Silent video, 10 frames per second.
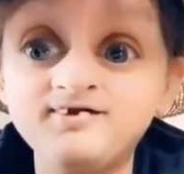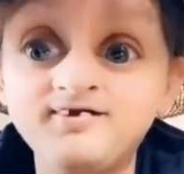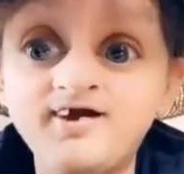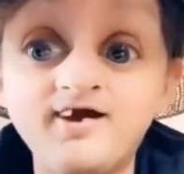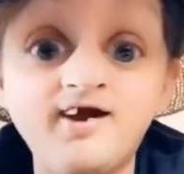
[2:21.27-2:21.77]

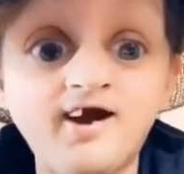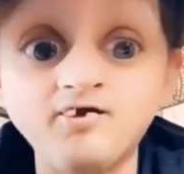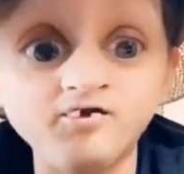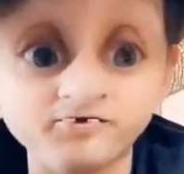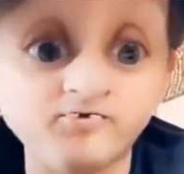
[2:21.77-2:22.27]
And
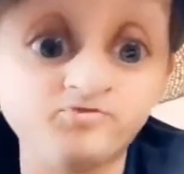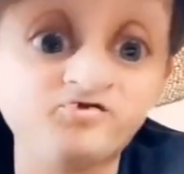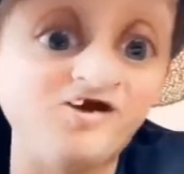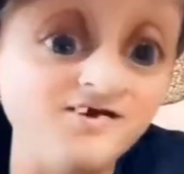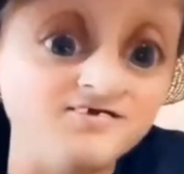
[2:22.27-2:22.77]
also
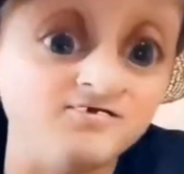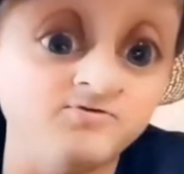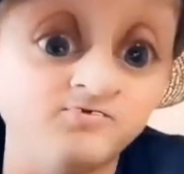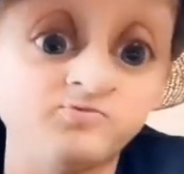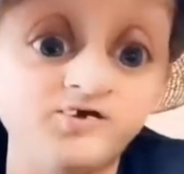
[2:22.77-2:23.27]

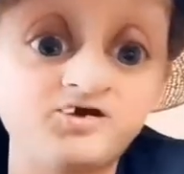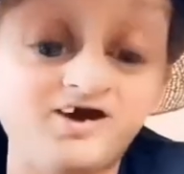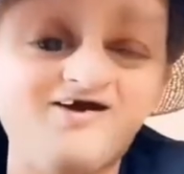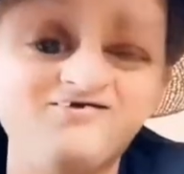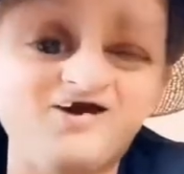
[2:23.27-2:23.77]
sundews, which
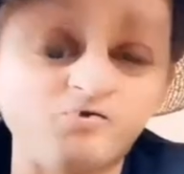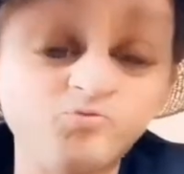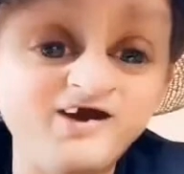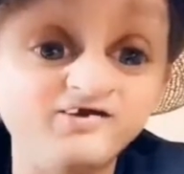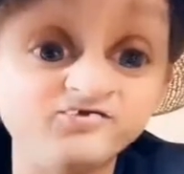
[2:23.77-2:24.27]
have like
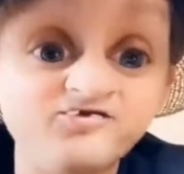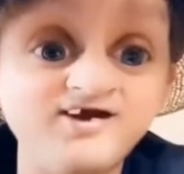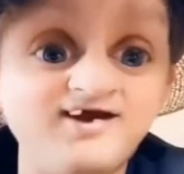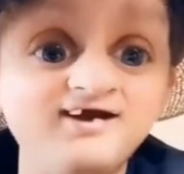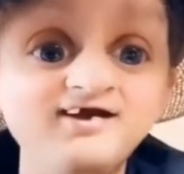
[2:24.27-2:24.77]
real
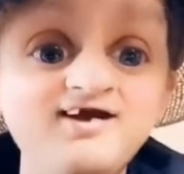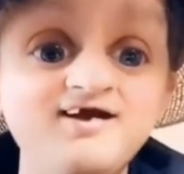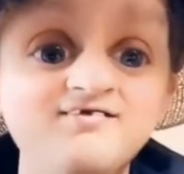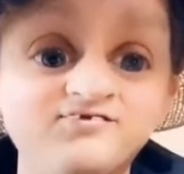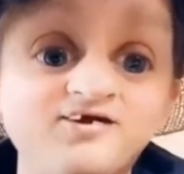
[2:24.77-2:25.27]
sticky
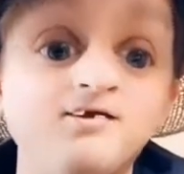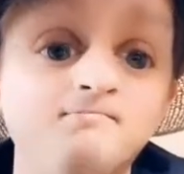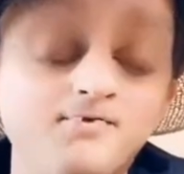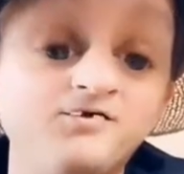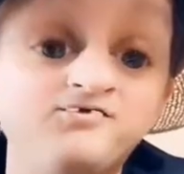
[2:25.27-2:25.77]
leaves and the
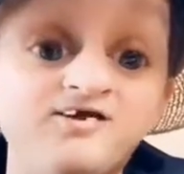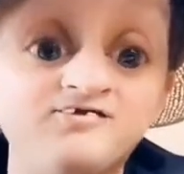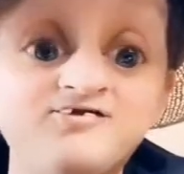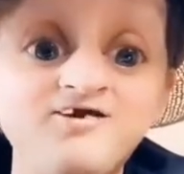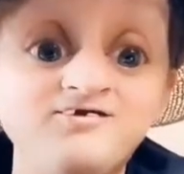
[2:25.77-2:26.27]
bugs get
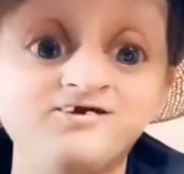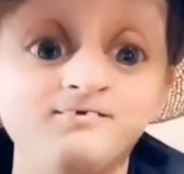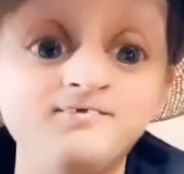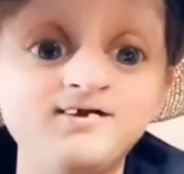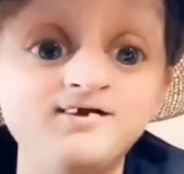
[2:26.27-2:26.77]
stuck to them.